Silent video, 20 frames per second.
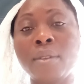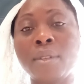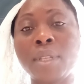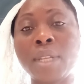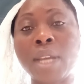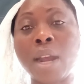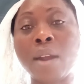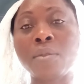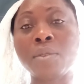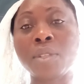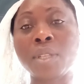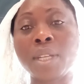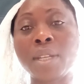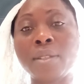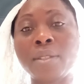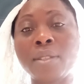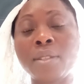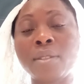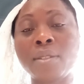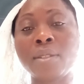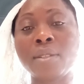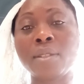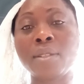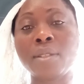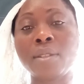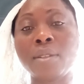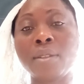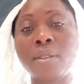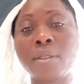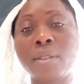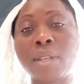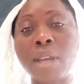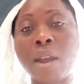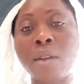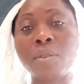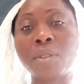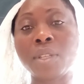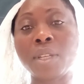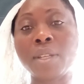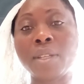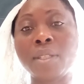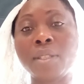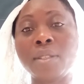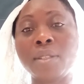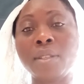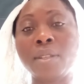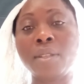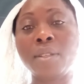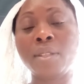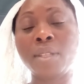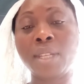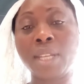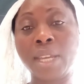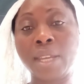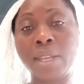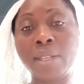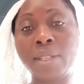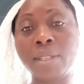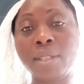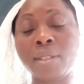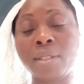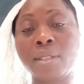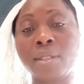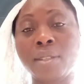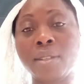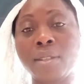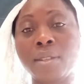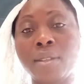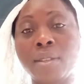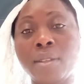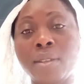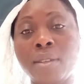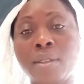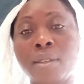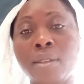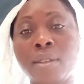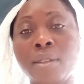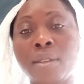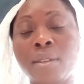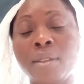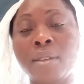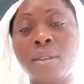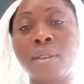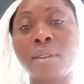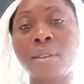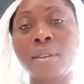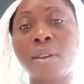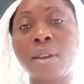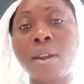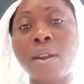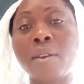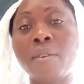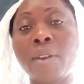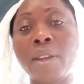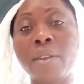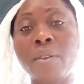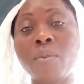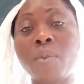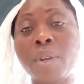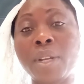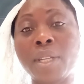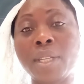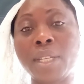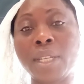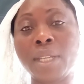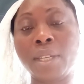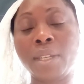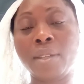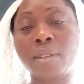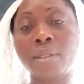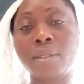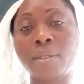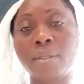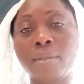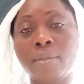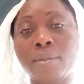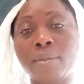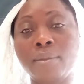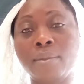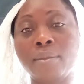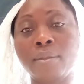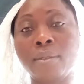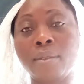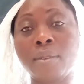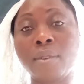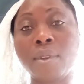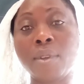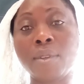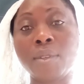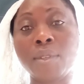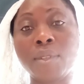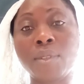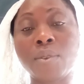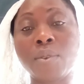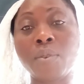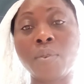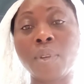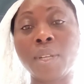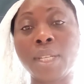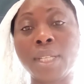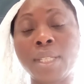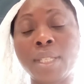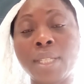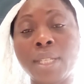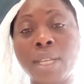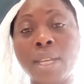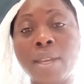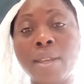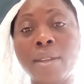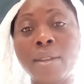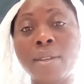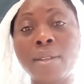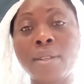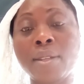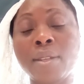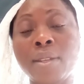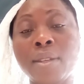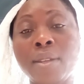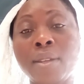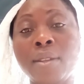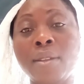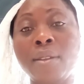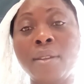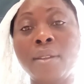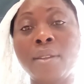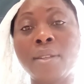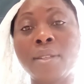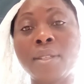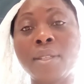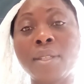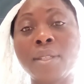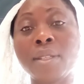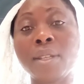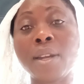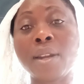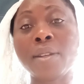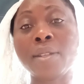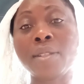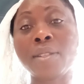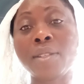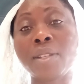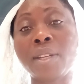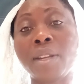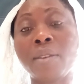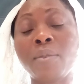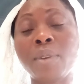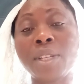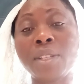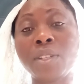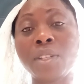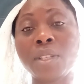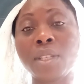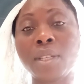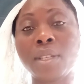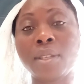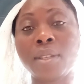thousands, thousand days are like one day. And so you understand this is Gary's language.